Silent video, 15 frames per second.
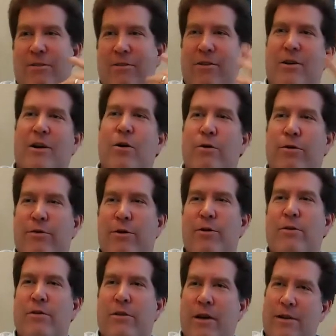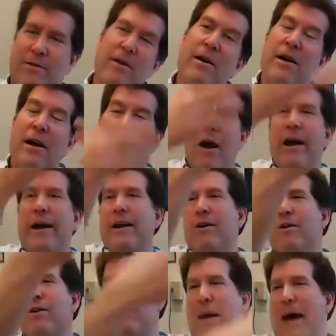sort of go through and say, all right,
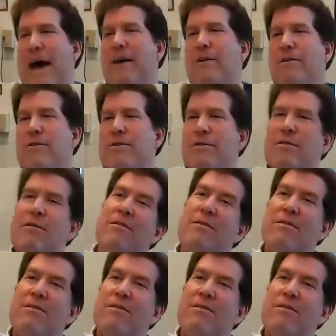here are the patterns.